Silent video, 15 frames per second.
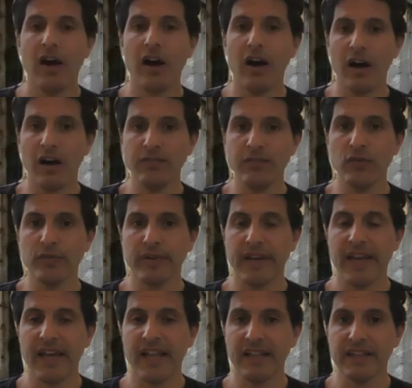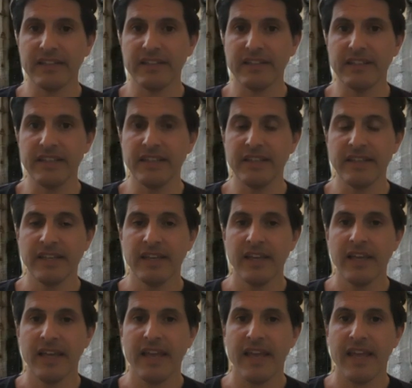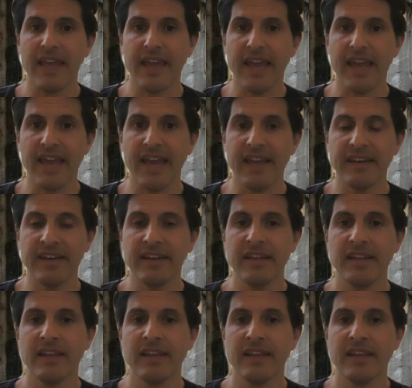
awful reality. And